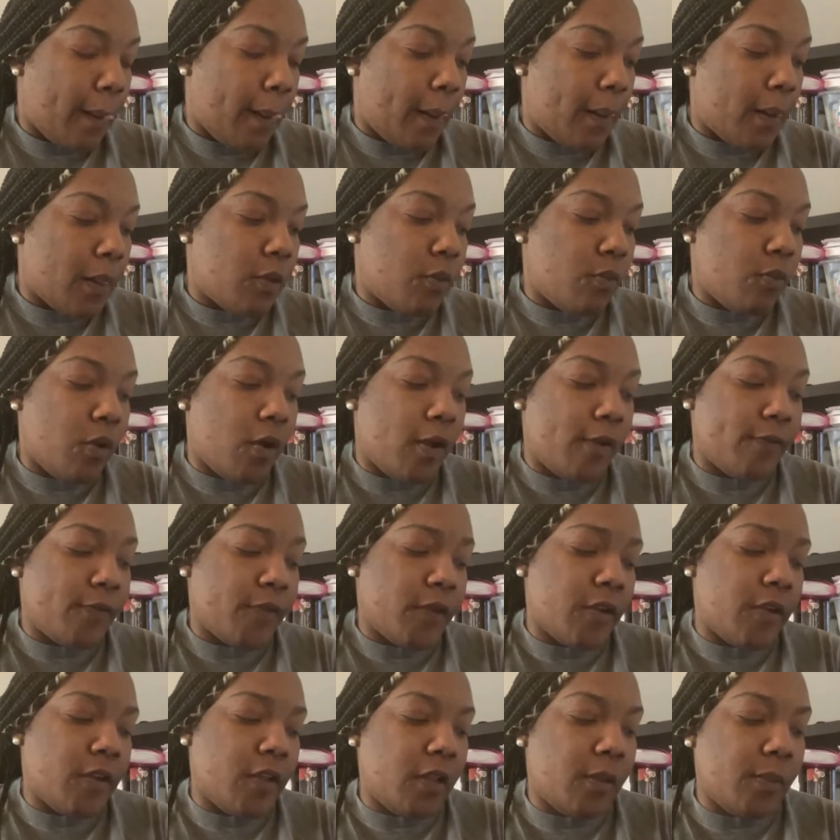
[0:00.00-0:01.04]
If
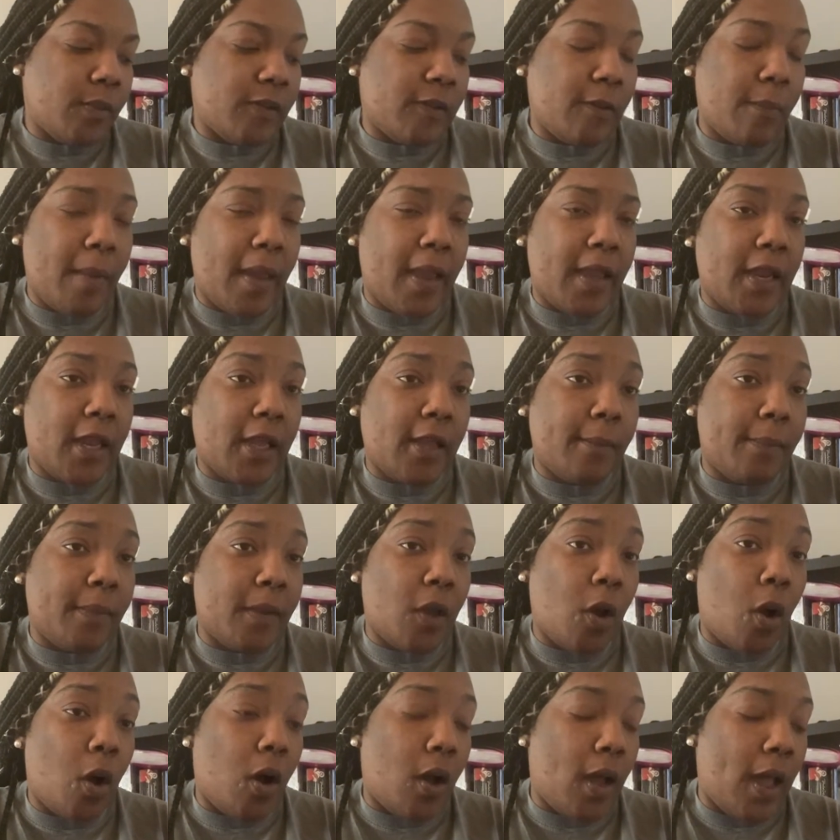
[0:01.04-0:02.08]
you're dealing with somebody, they could
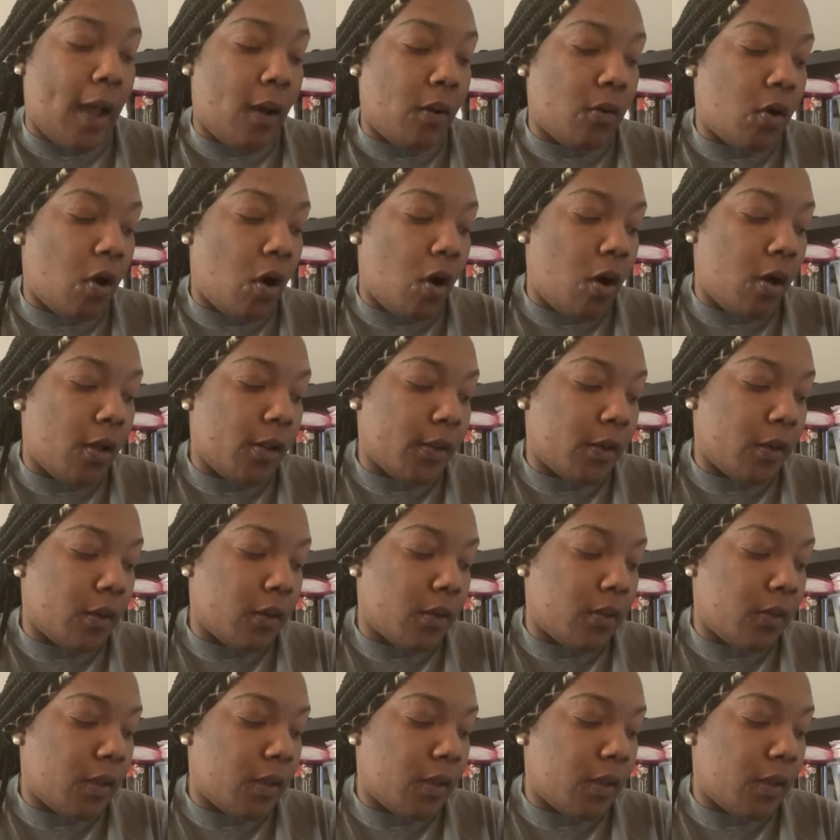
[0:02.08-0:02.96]
be alcoholic or